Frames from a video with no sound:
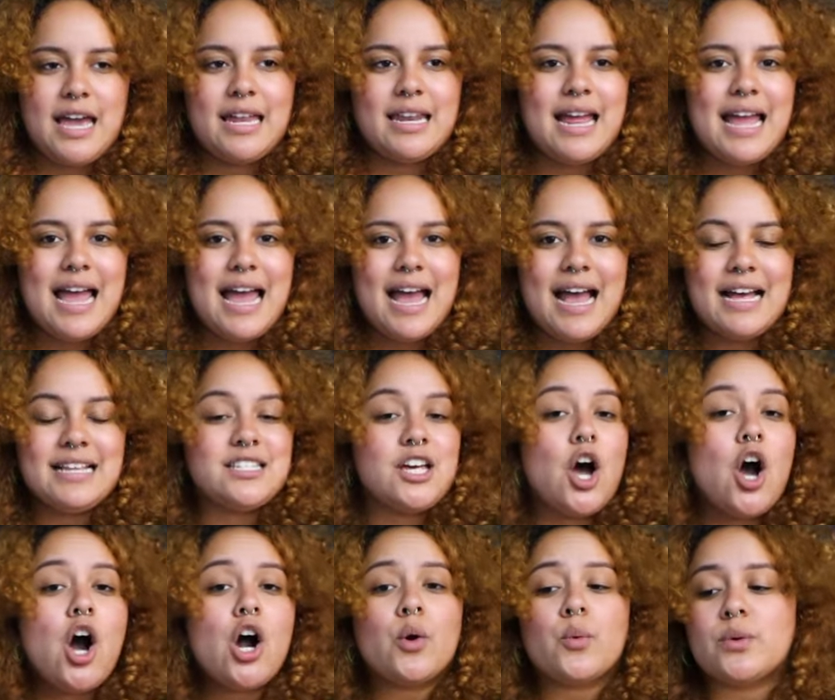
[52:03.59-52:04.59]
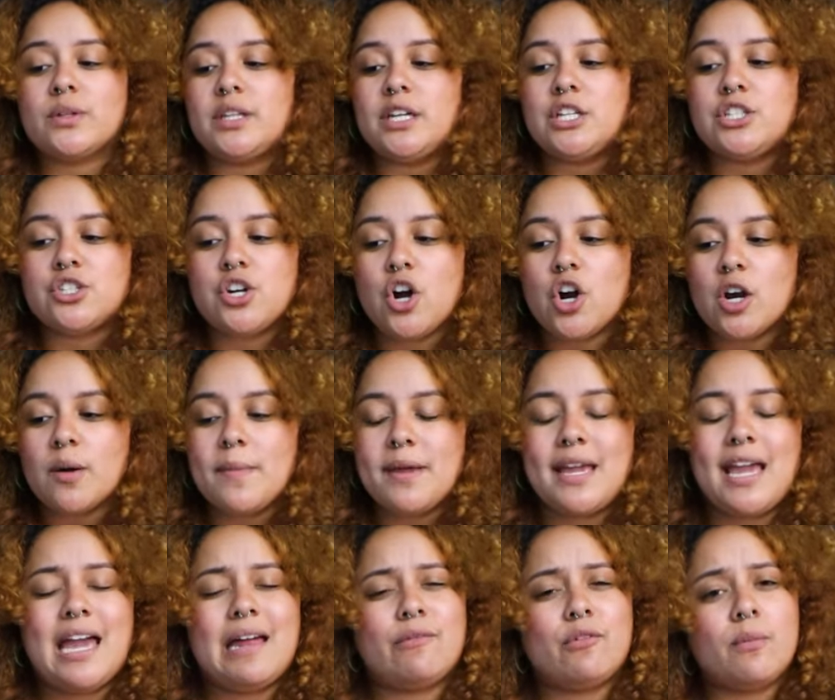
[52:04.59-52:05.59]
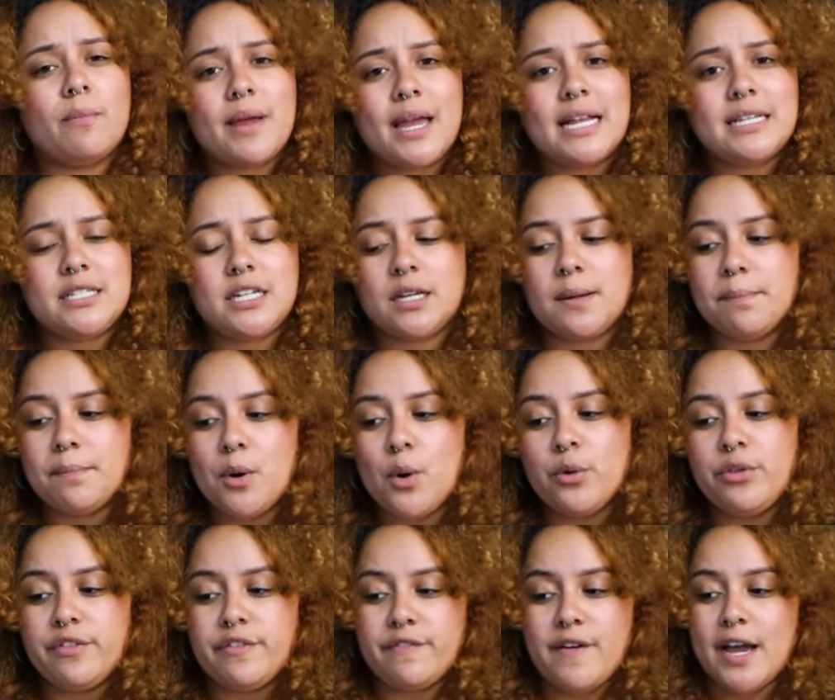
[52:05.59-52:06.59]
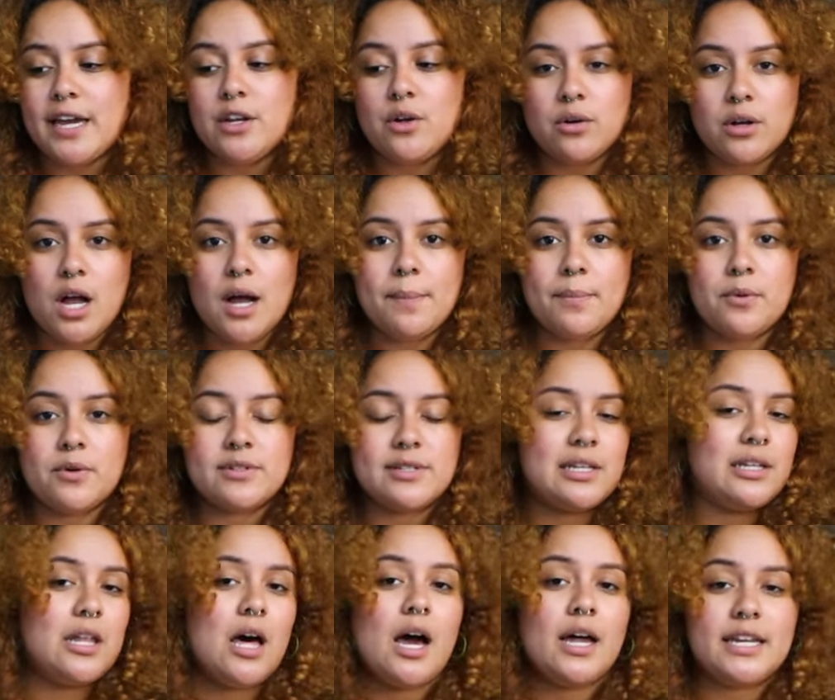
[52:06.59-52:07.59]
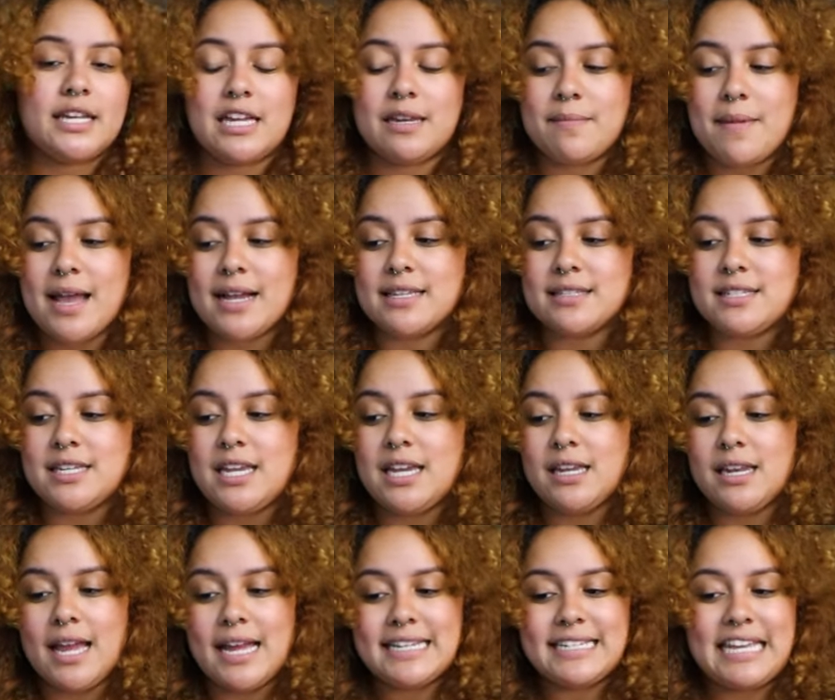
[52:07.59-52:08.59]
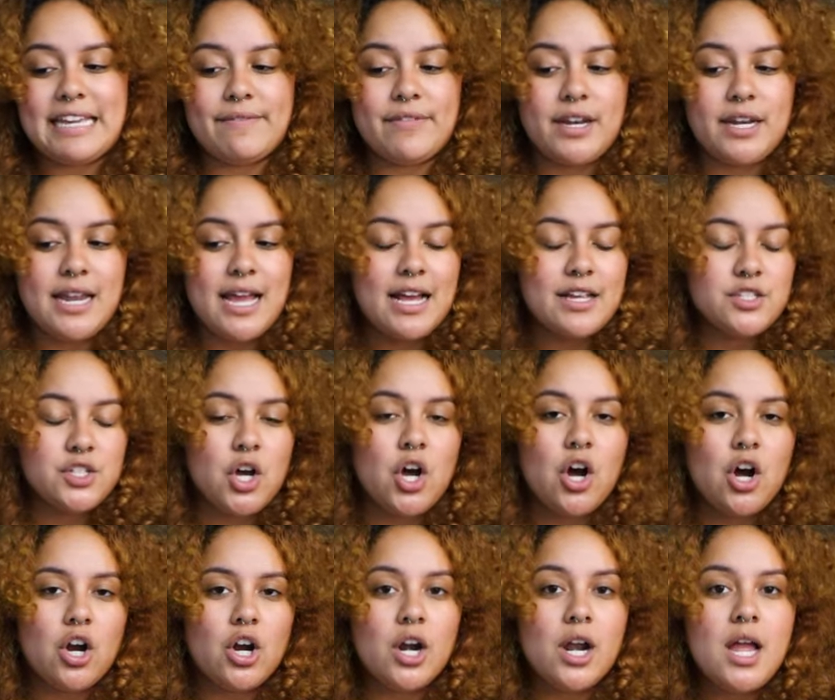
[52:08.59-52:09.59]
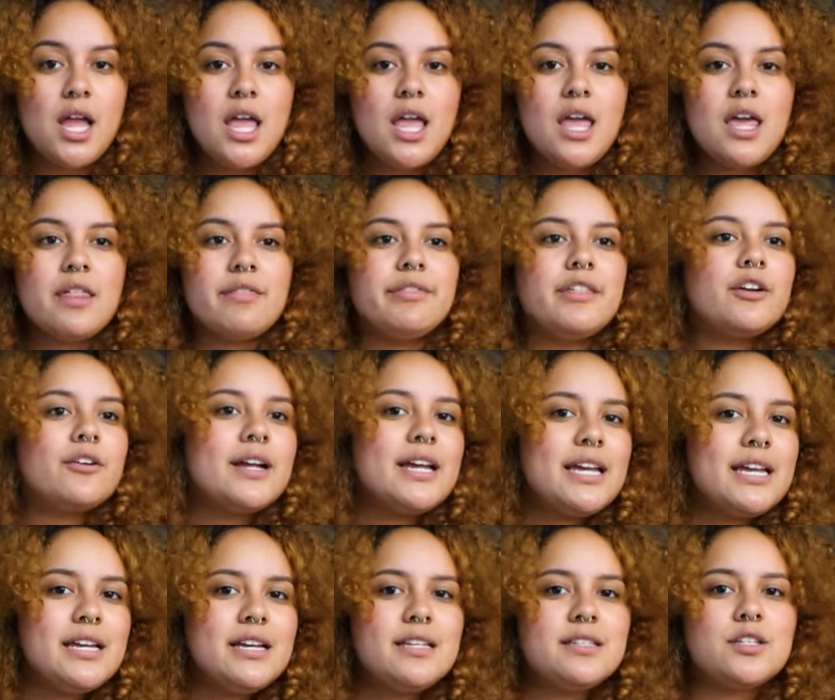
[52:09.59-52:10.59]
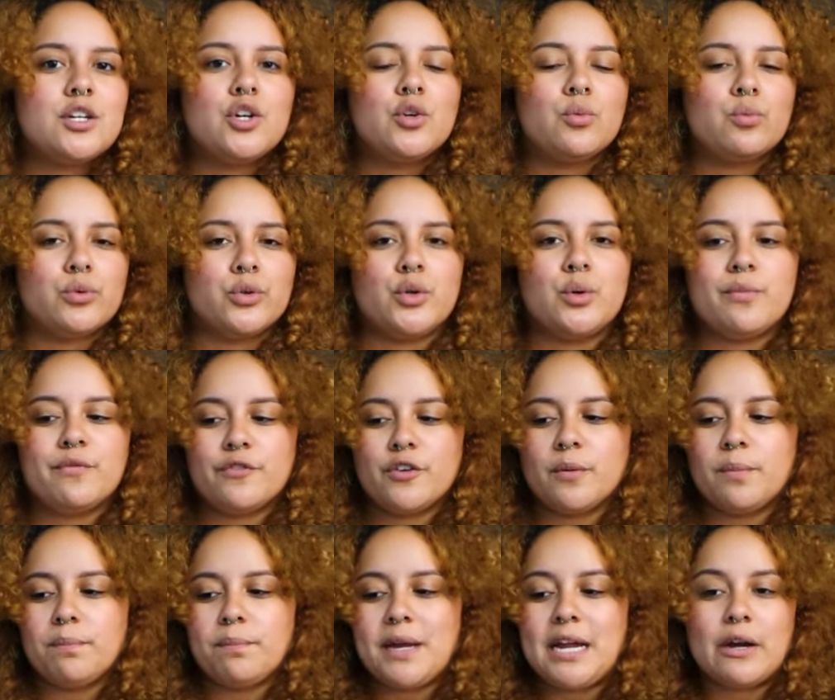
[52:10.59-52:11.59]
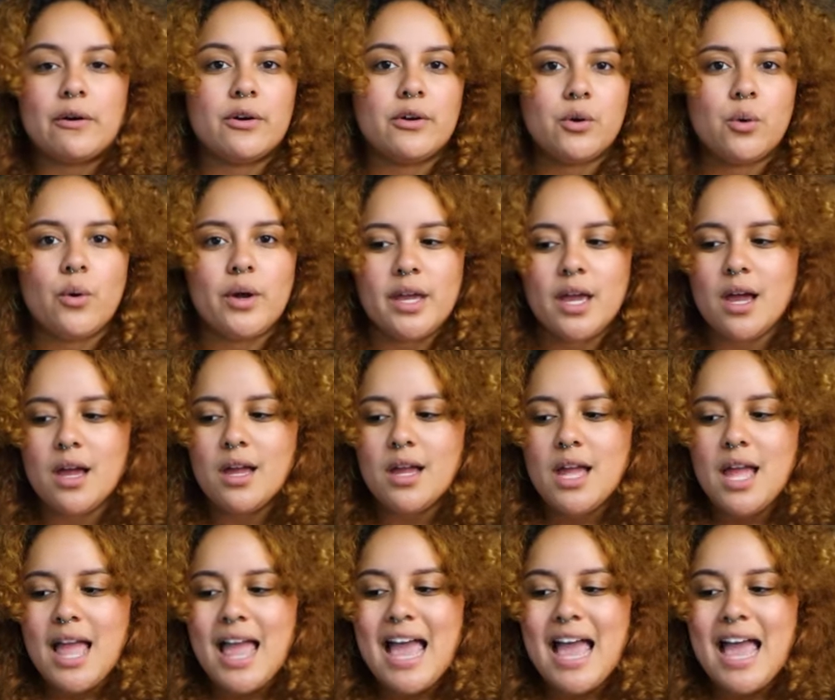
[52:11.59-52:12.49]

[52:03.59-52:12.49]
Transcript: that as awkwardly charming and romantic both final couples Lottie and Maxine and David and S are, there is a room for paranoia,